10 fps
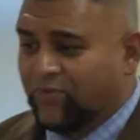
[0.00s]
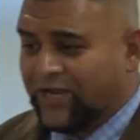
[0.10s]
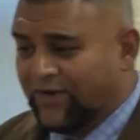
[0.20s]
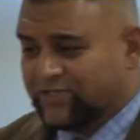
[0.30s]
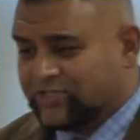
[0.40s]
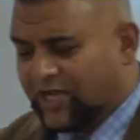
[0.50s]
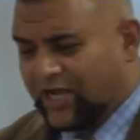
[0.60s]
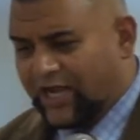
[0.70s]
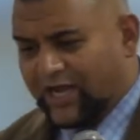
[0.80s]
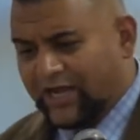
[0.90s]
When I was
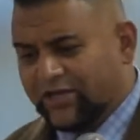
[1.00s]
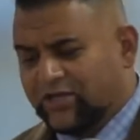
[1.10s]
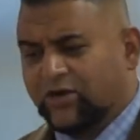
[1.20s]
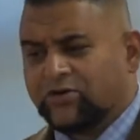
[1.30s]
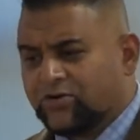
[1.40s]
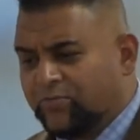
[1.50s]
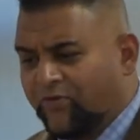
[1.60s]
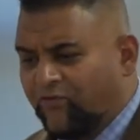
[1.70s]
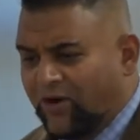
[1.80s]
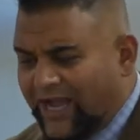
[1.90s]
younger,
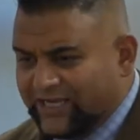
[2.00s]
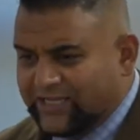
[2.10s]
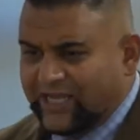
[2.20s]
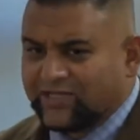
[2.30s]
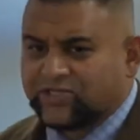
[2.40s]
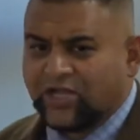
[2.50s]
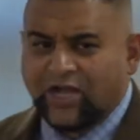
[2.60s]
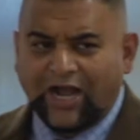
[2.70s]
before I had kids,